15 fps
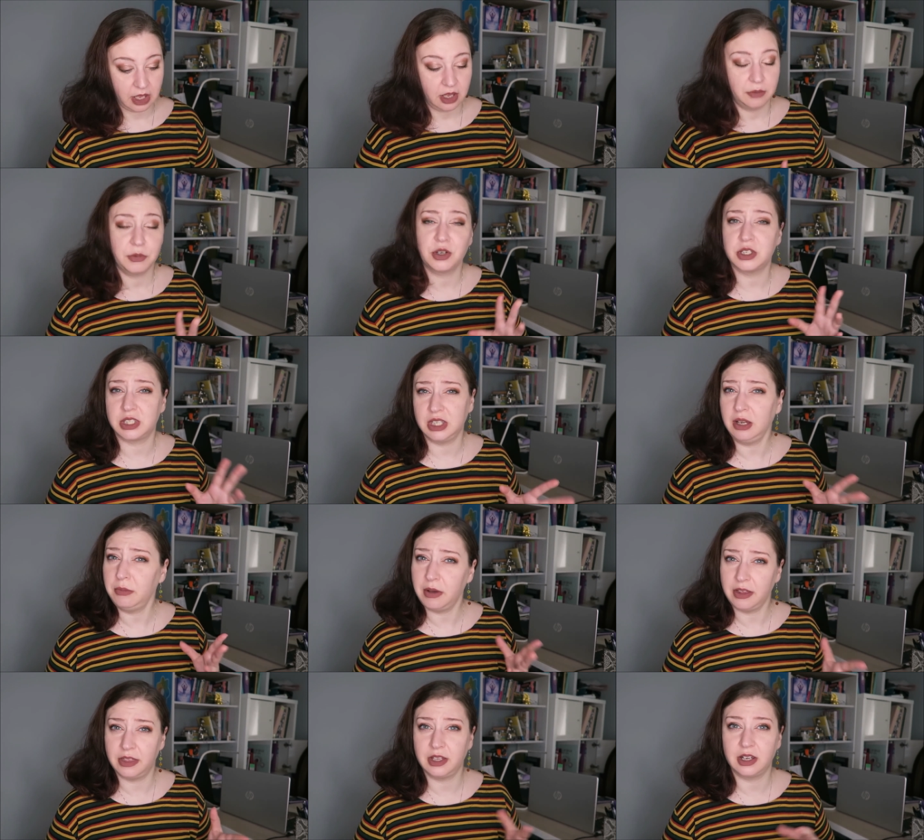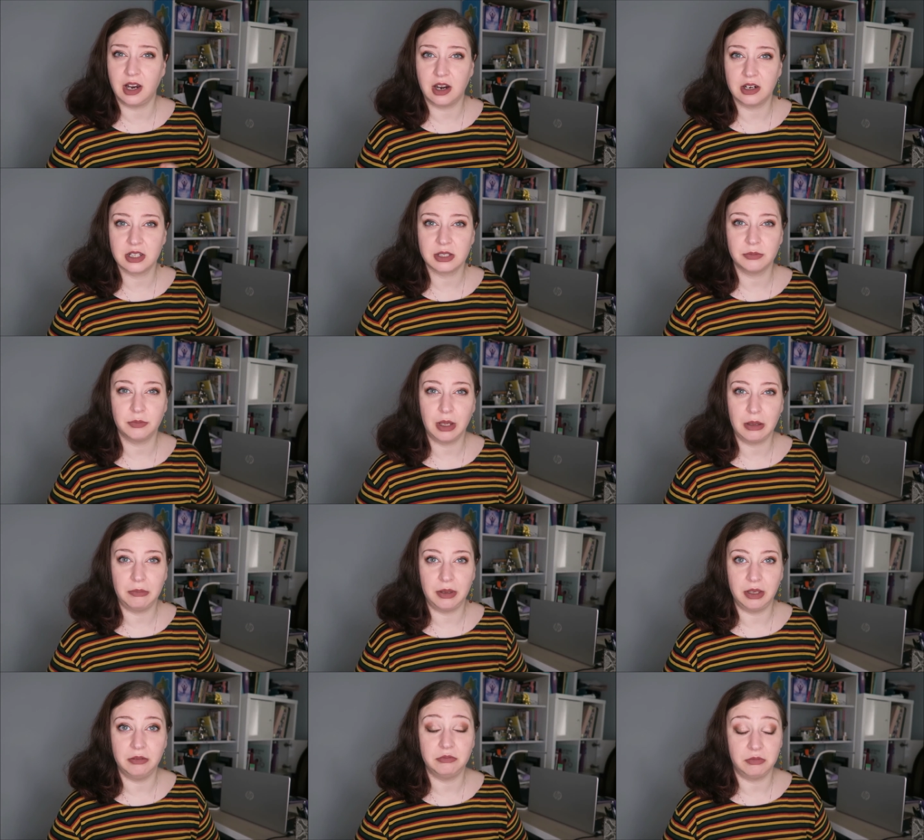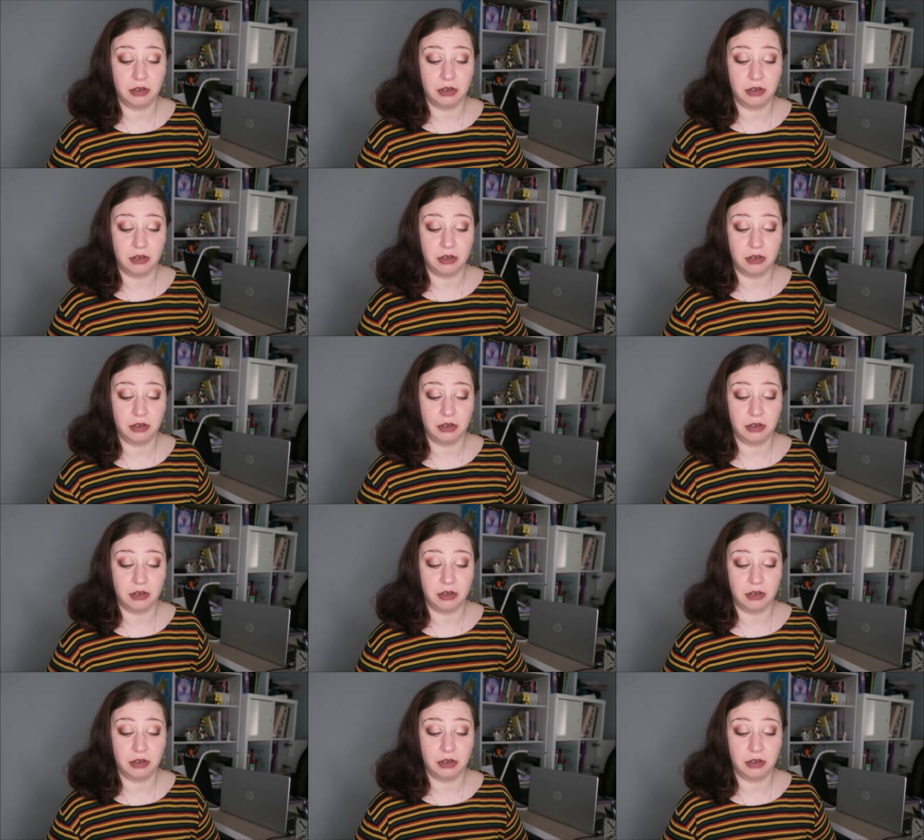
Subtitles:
because some of the cards may be